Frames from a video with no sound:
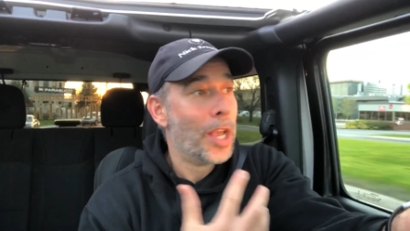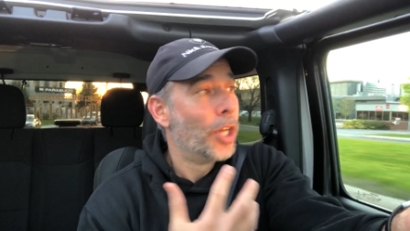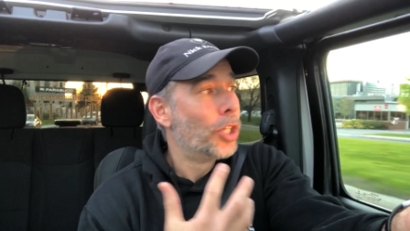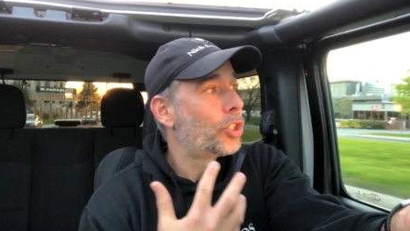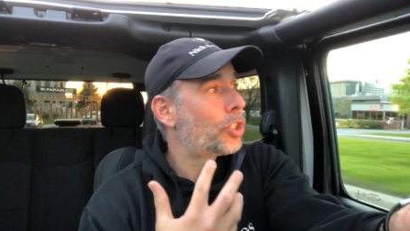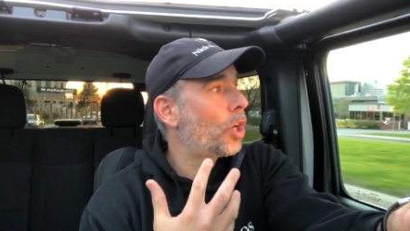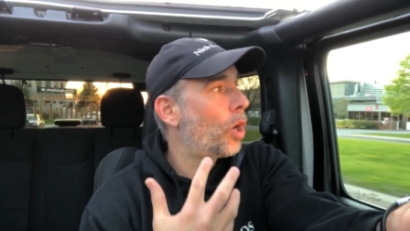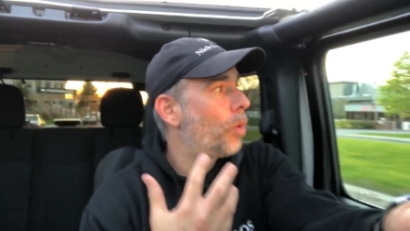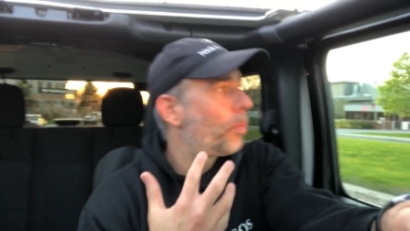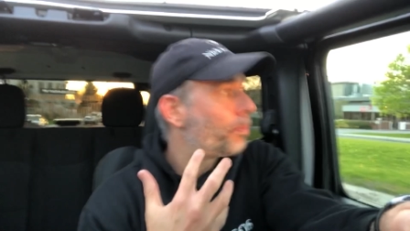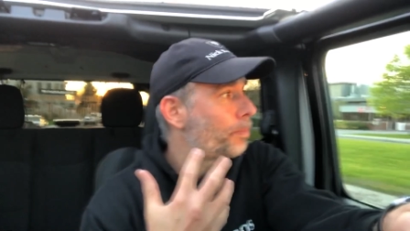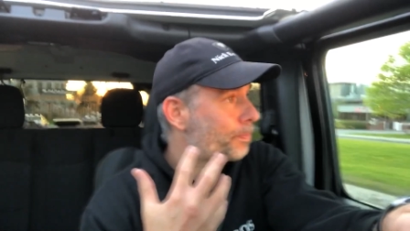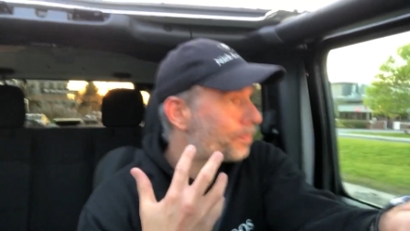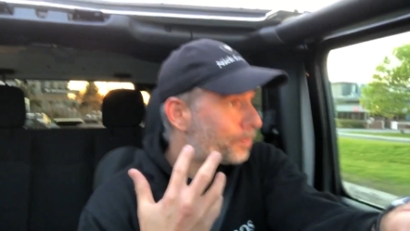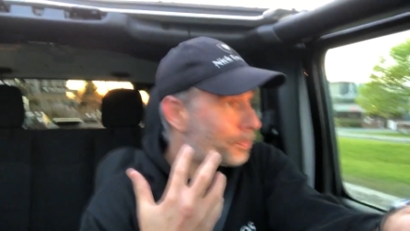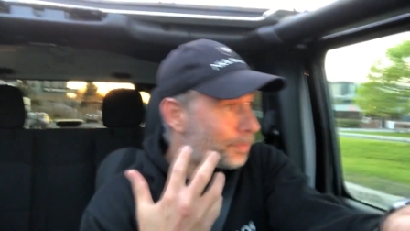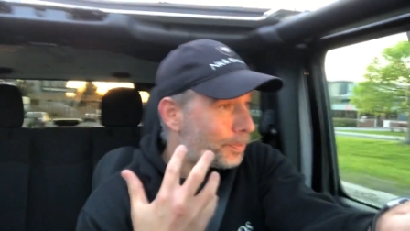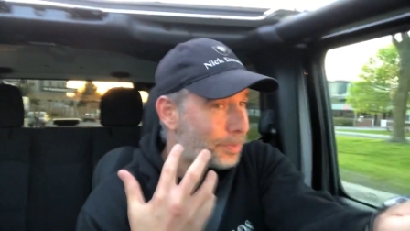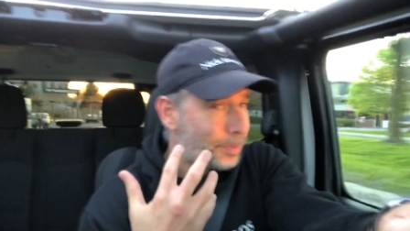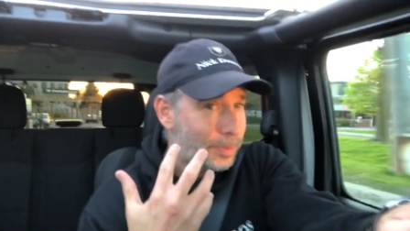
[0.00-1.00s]
So
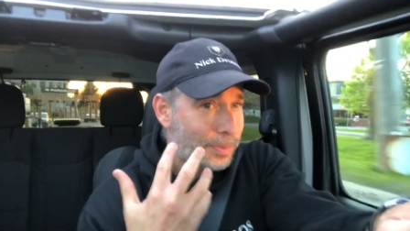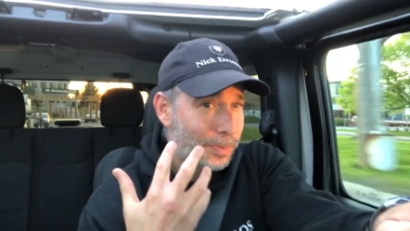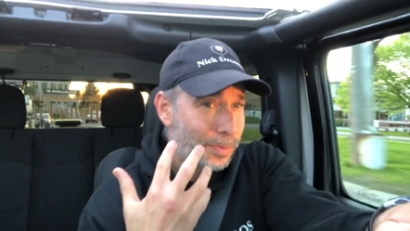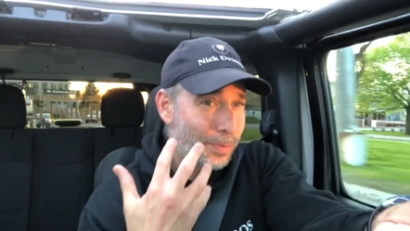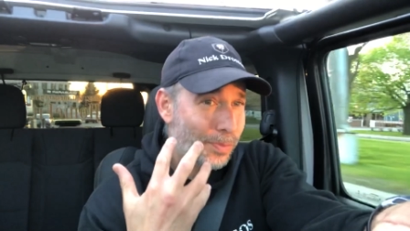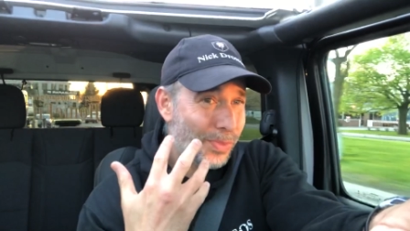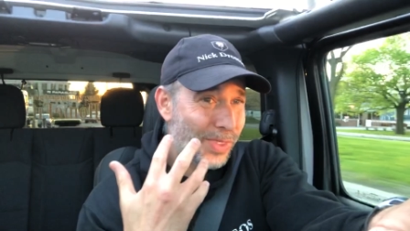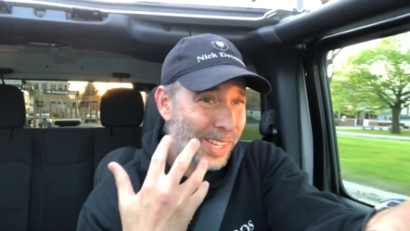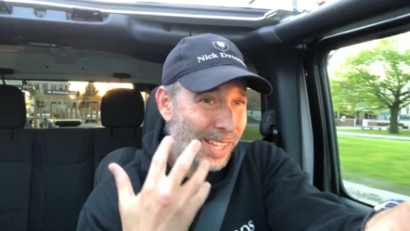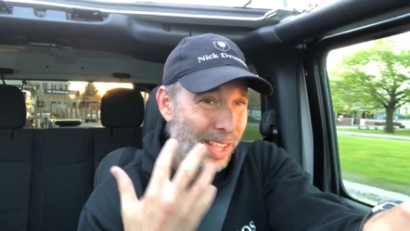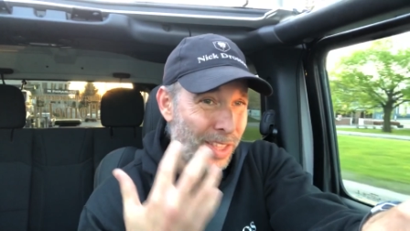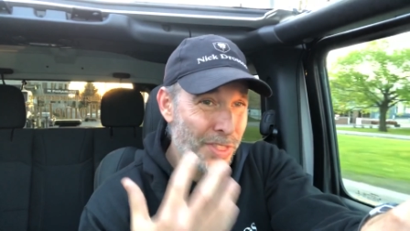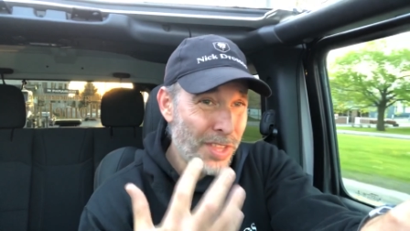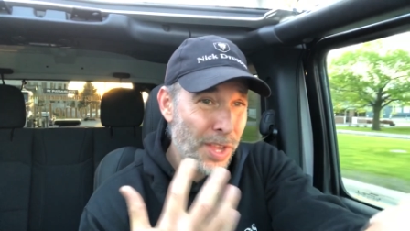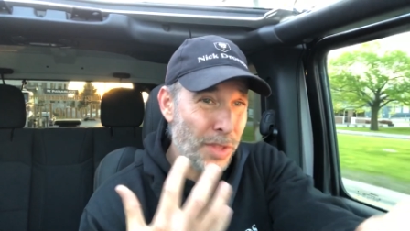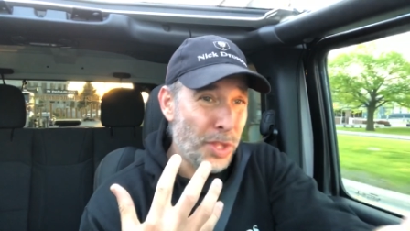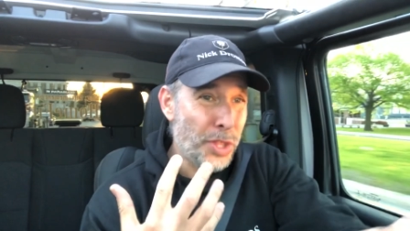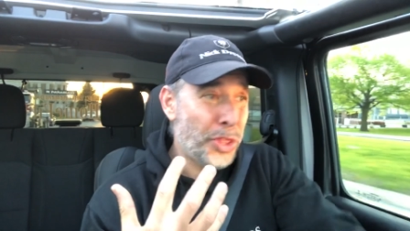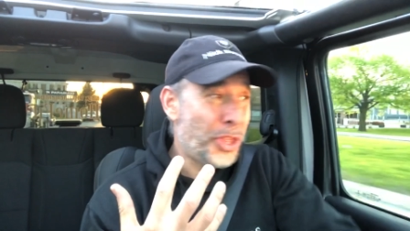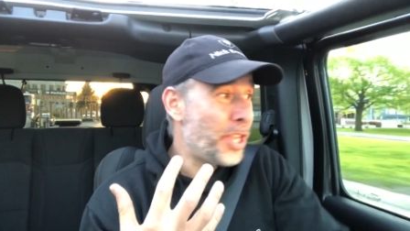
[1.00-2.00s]
the
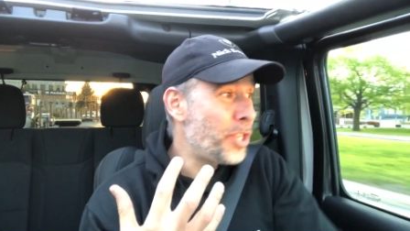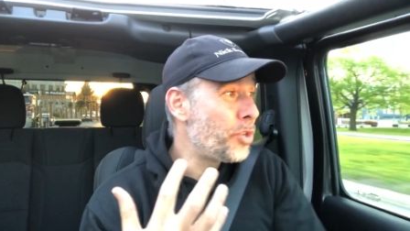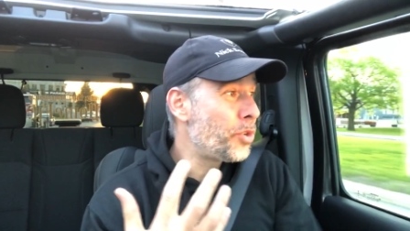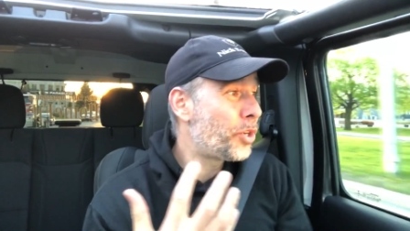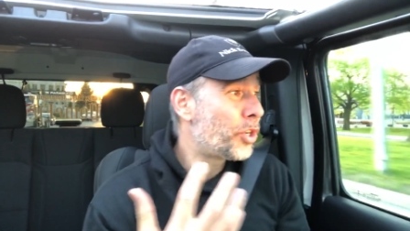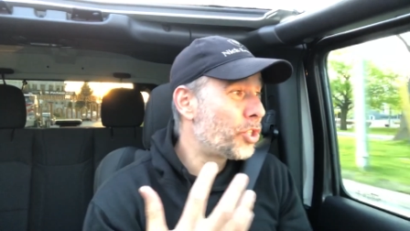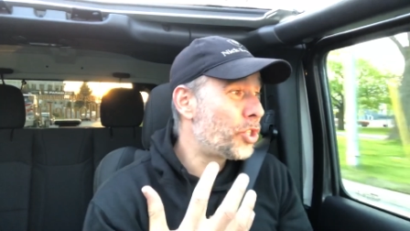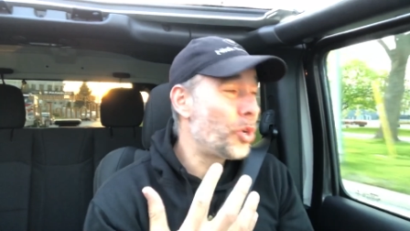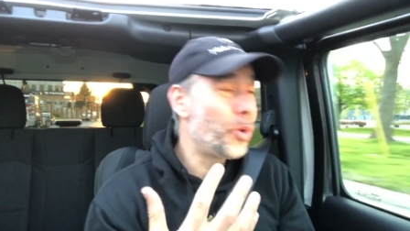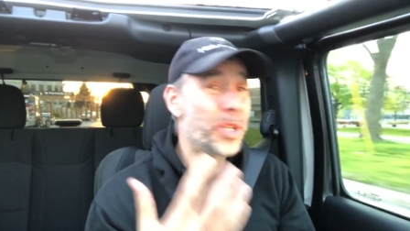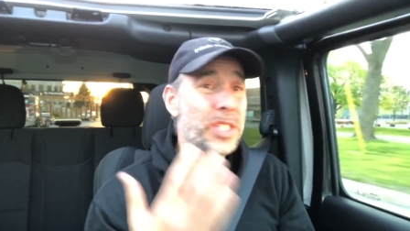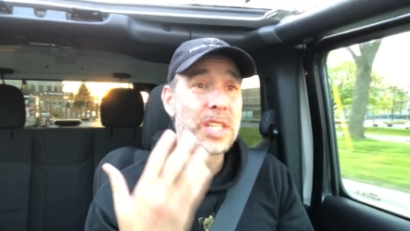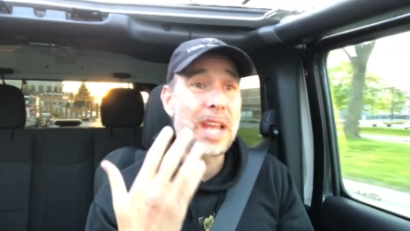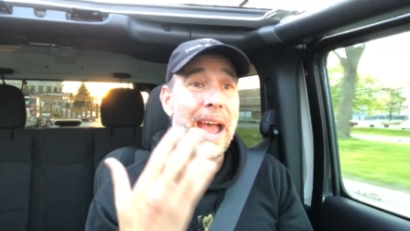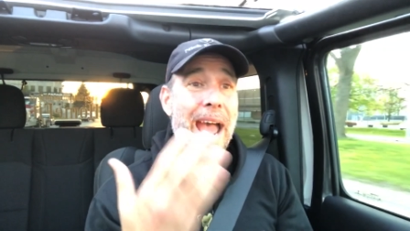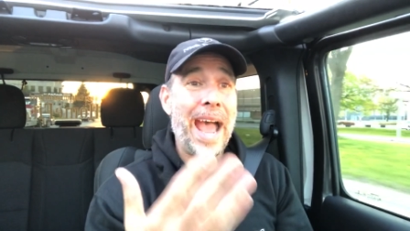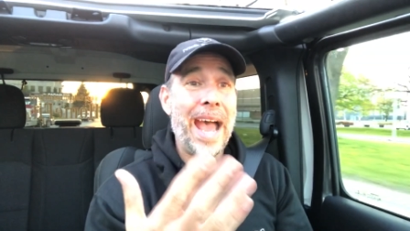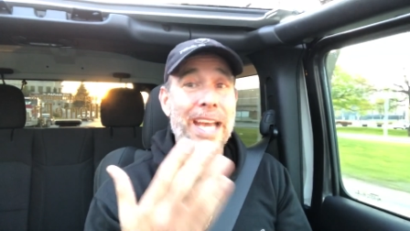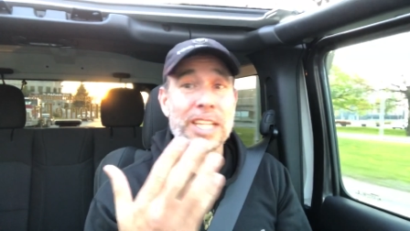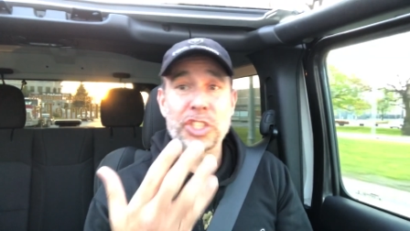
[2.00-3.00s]
other thing you could do is
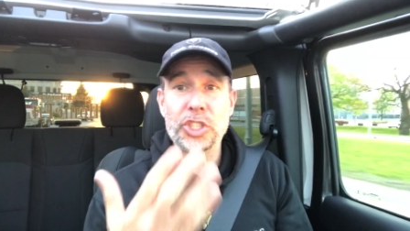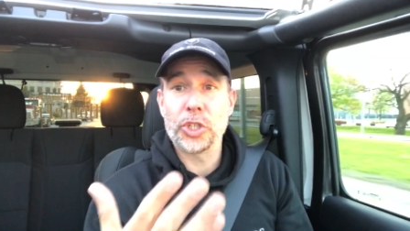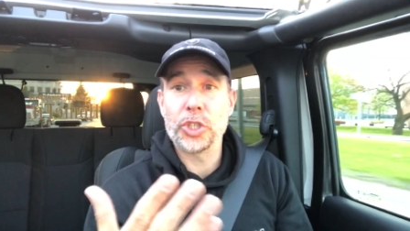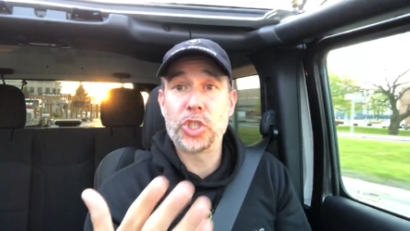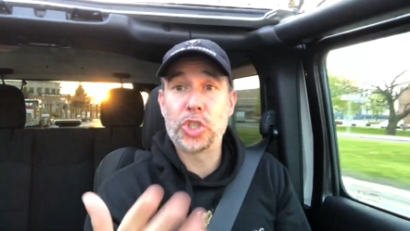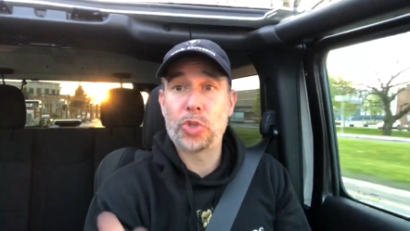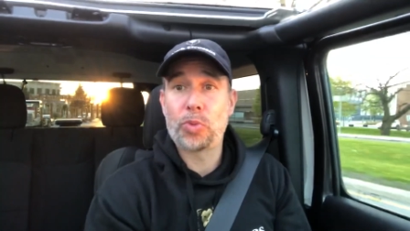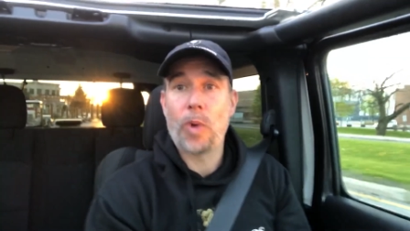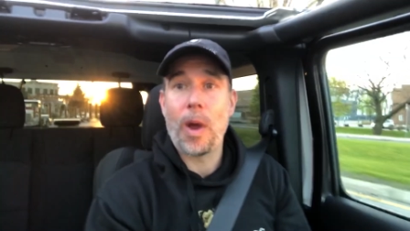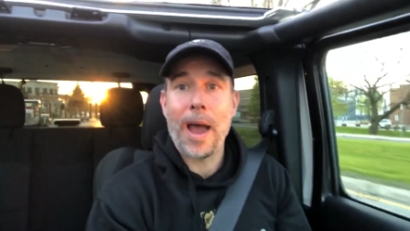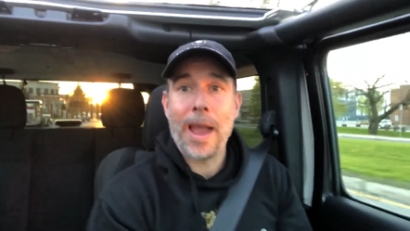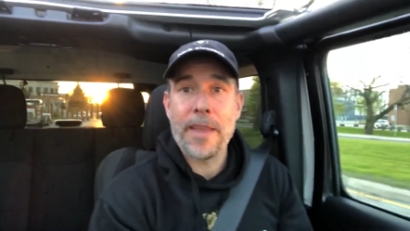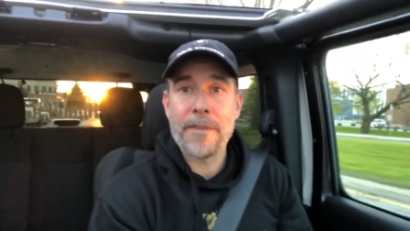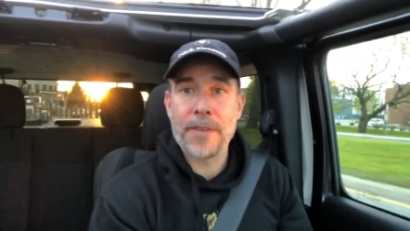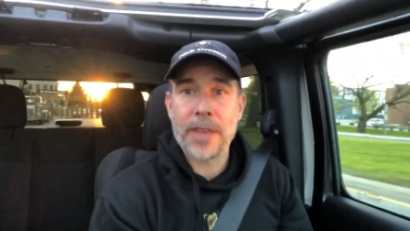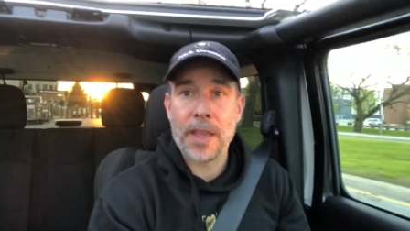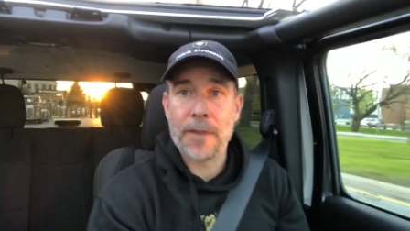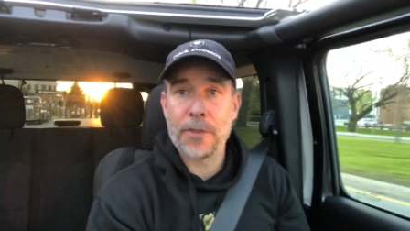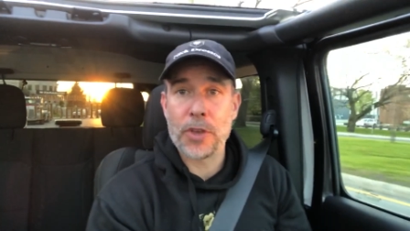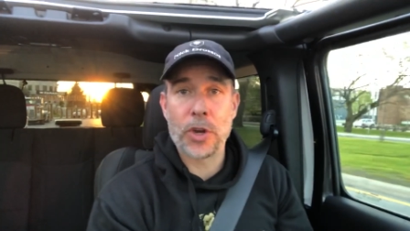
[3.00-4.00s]
as you're
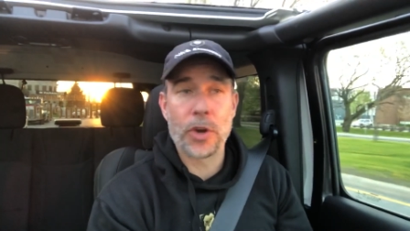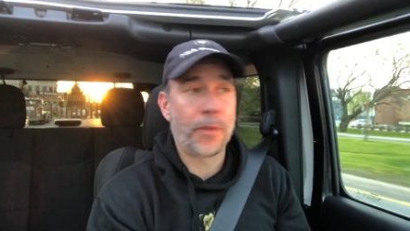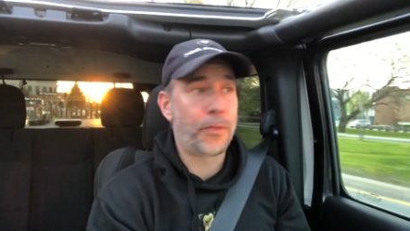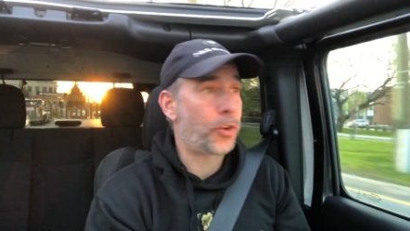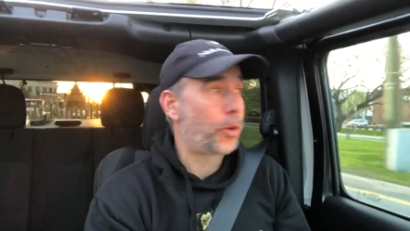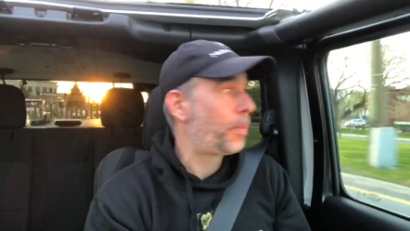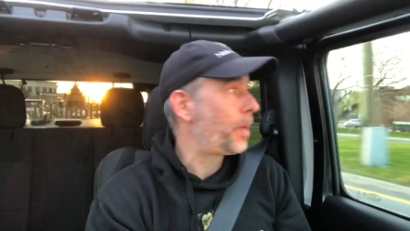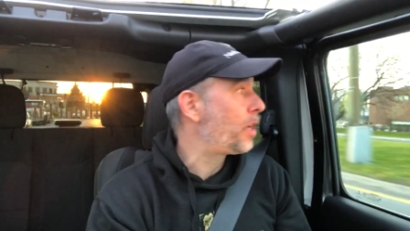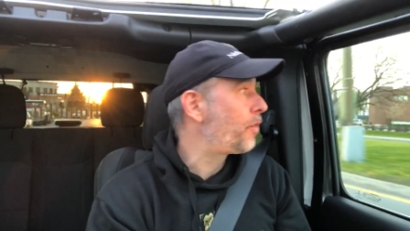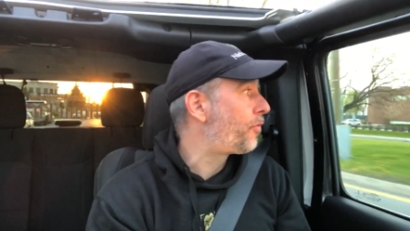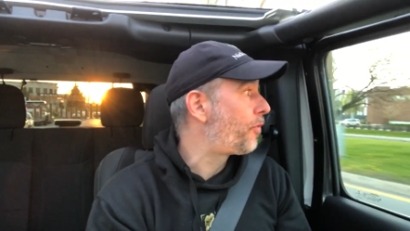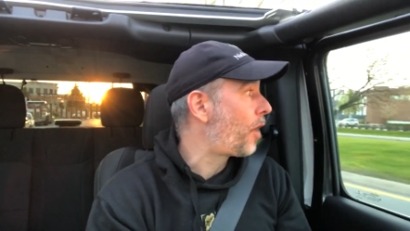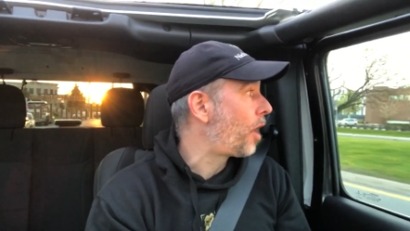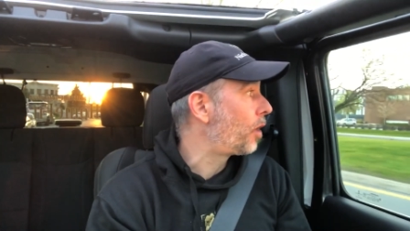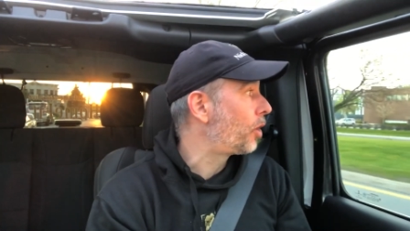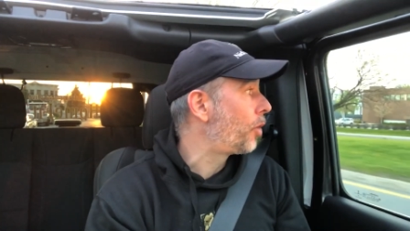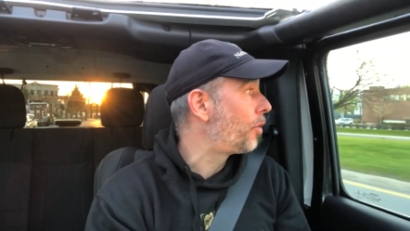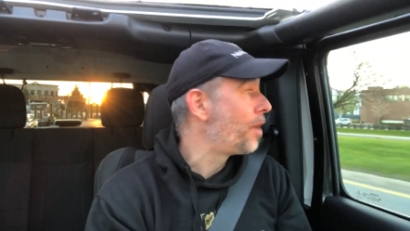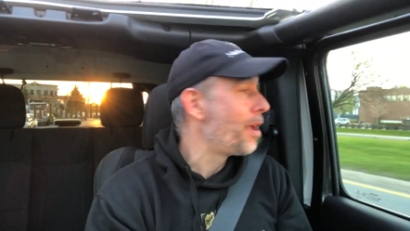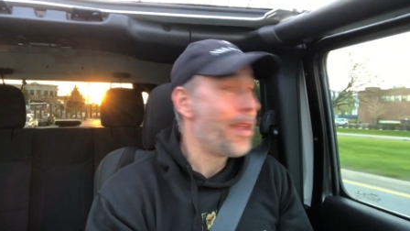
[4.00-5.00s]
driving, if you know if you're being
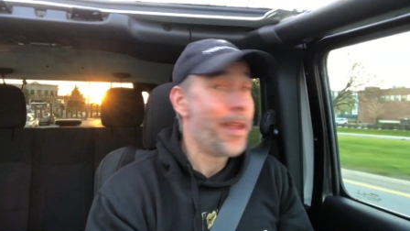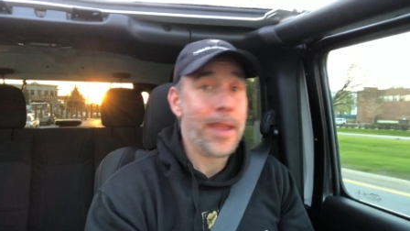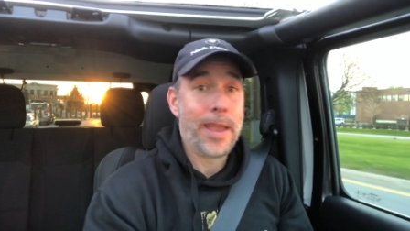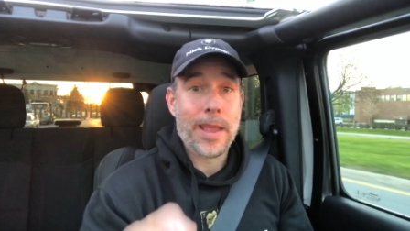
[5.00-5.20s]
followed,